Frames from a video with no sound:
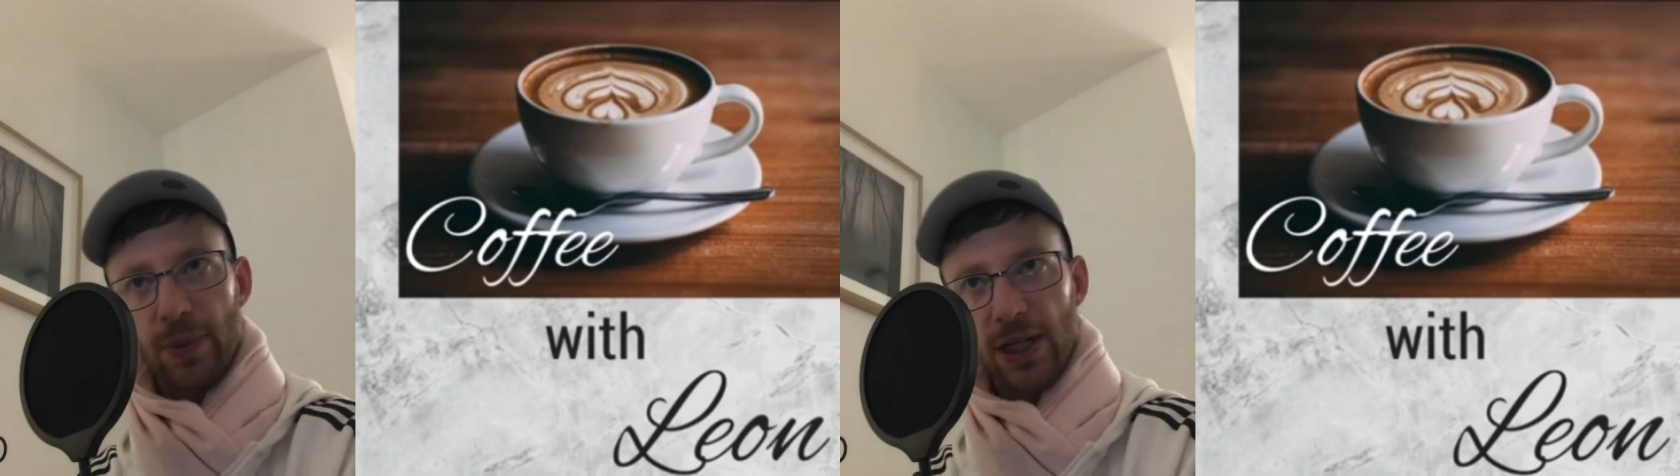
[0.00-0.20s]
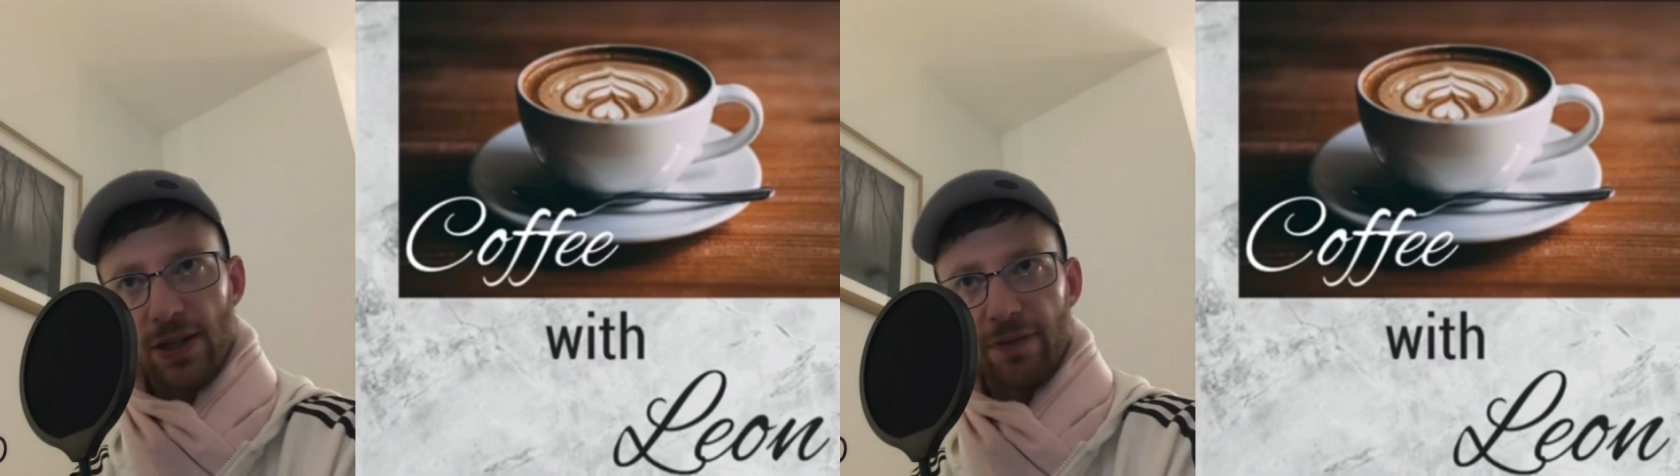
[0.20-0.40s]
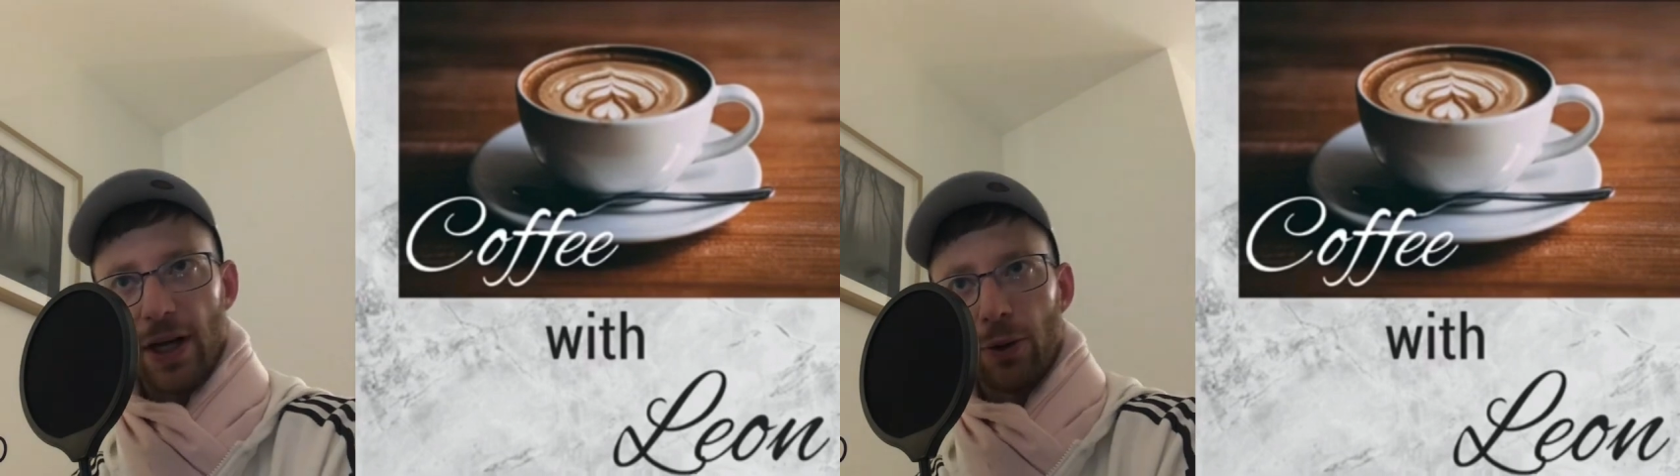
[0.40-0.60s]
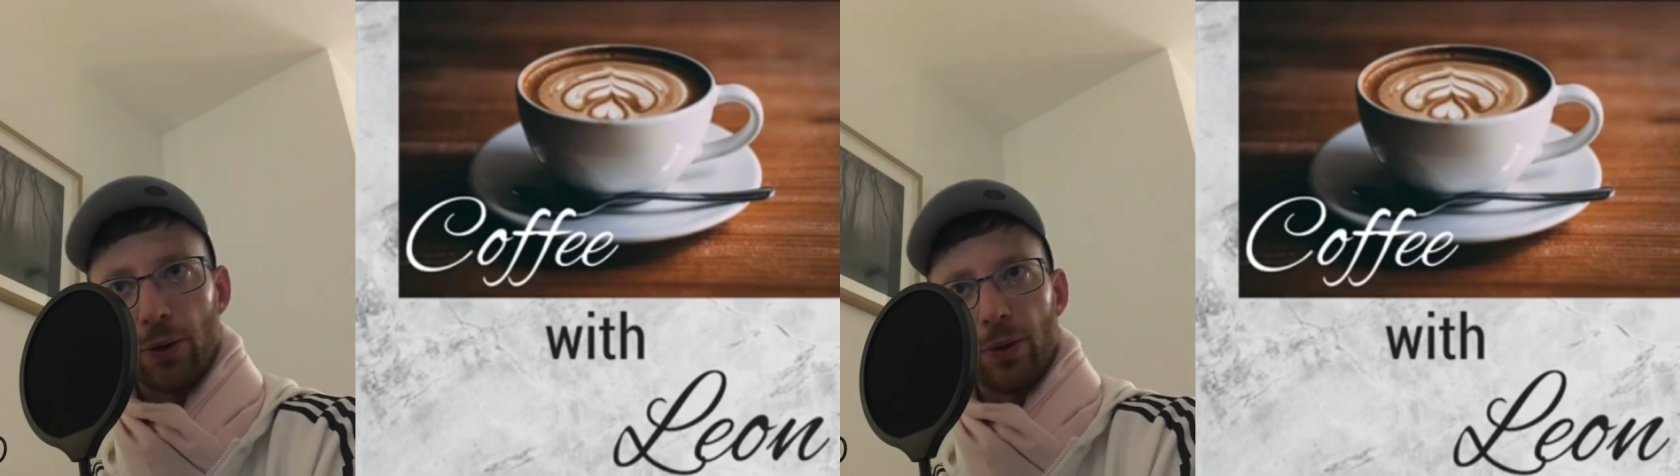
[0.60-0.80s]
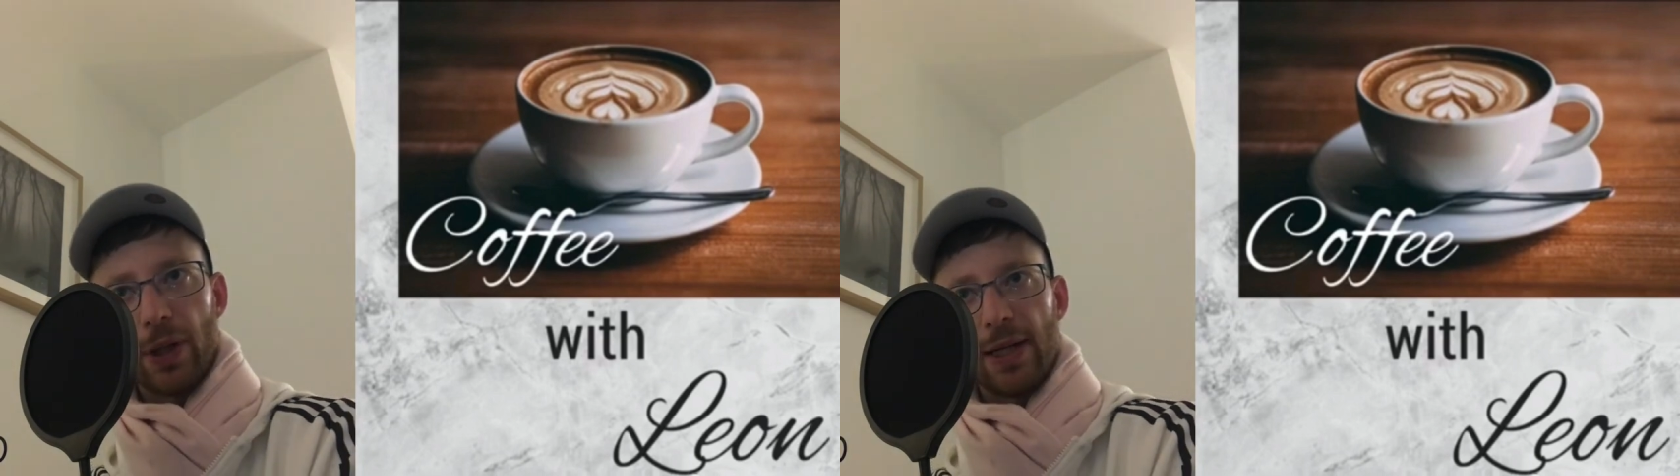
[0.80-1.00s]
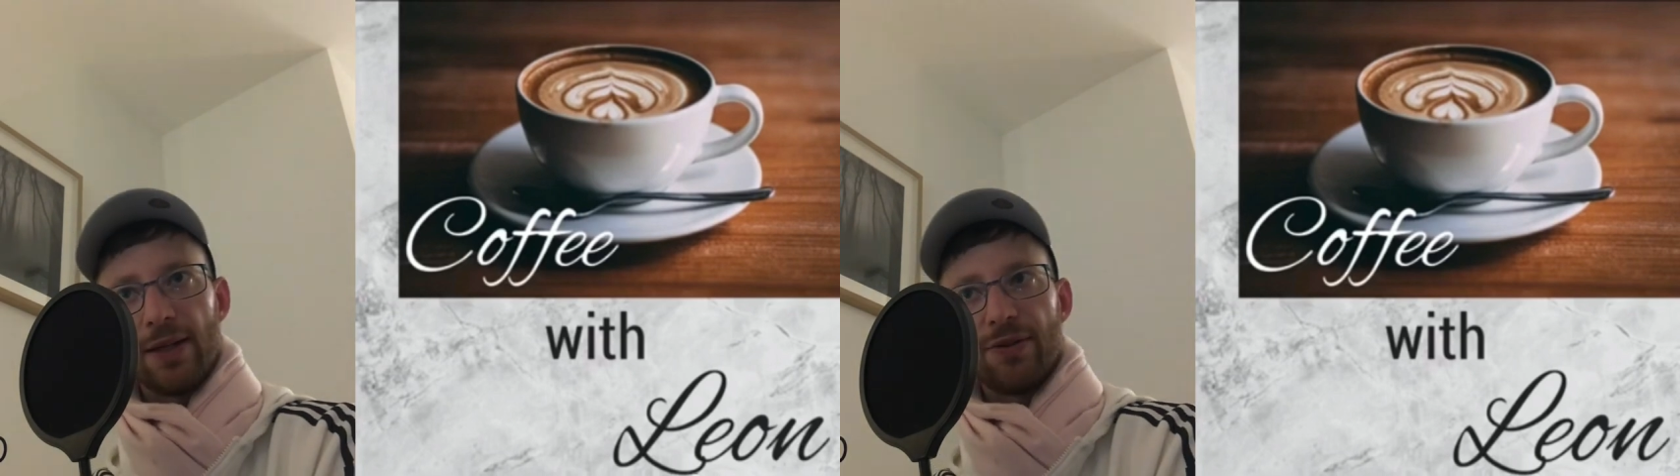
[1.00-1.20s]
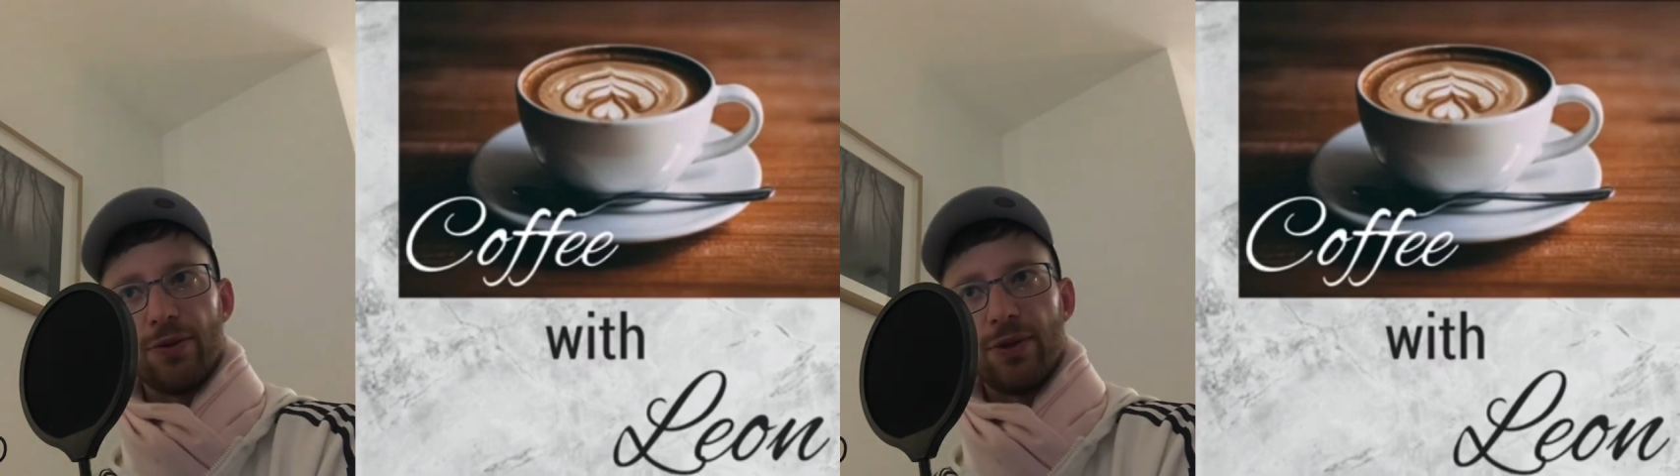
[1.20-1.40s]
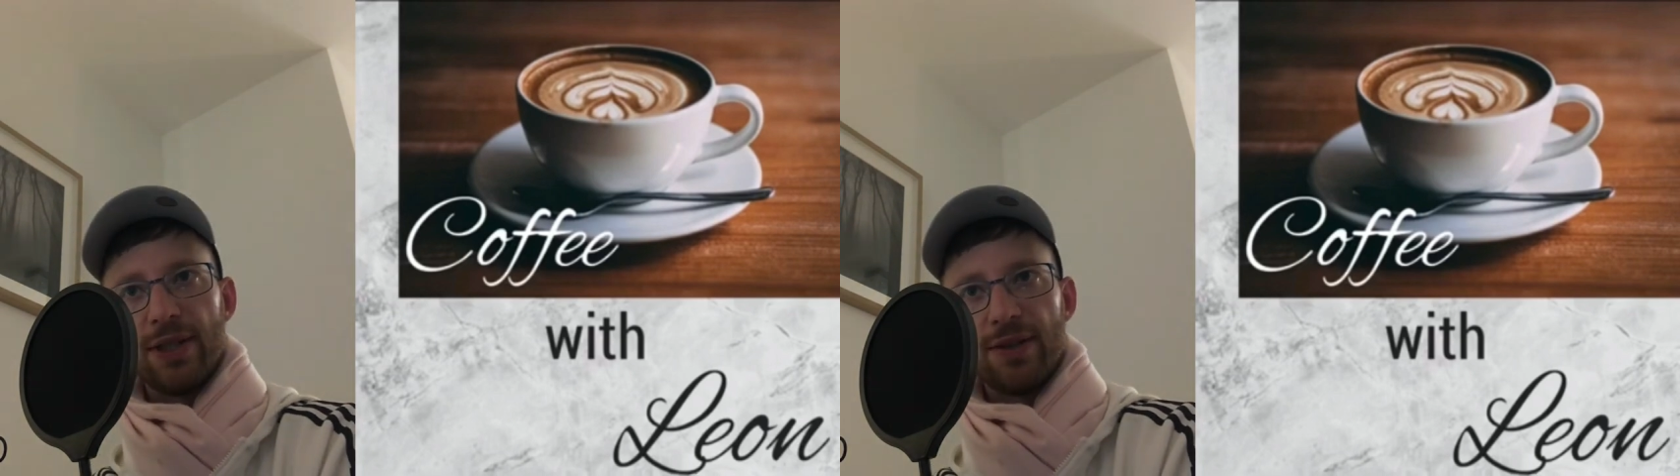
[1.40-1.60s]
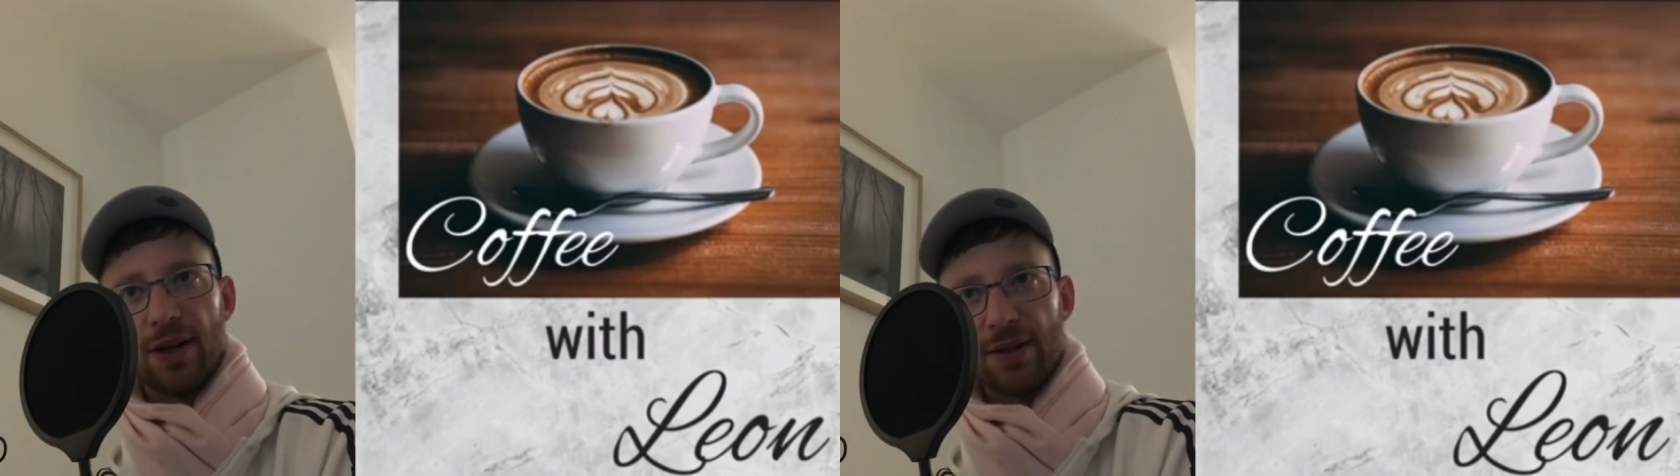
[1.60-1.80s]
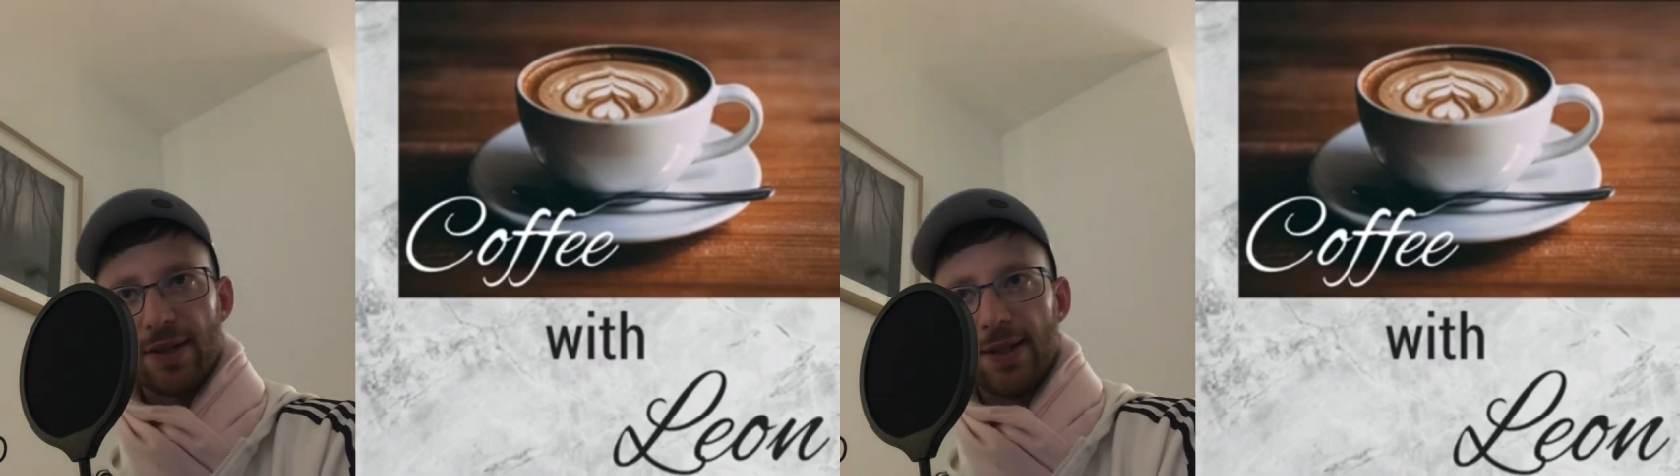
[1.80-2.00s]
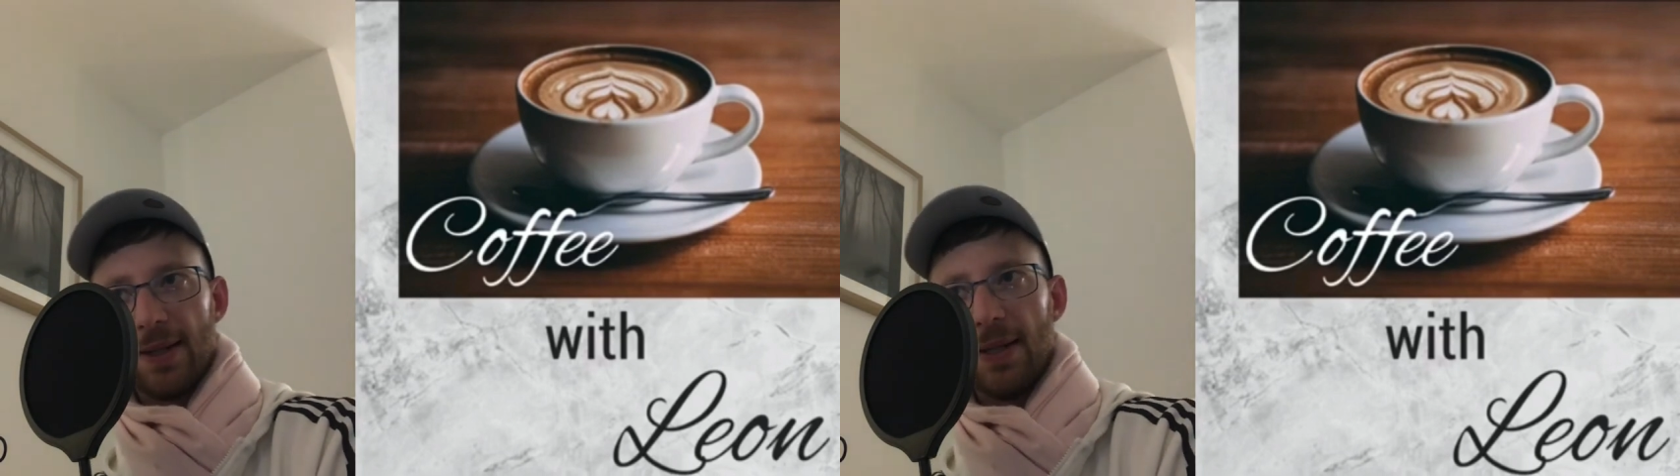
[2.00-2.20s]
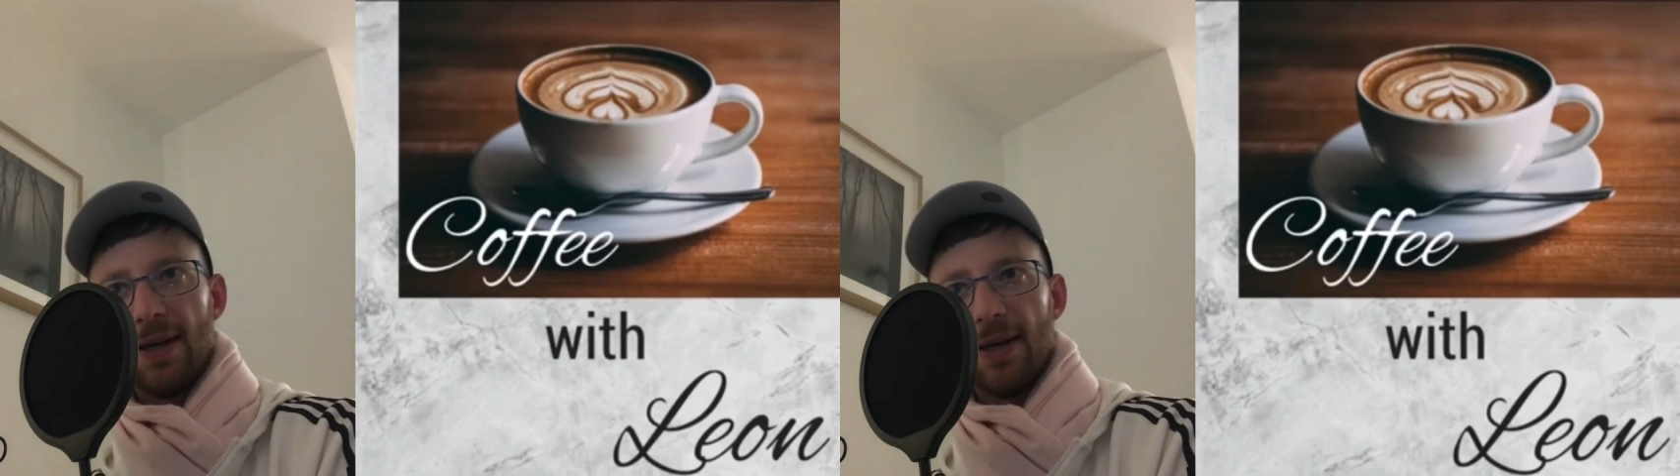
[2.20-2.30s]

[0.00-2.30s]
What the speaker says: because of alcohol and needed to detox.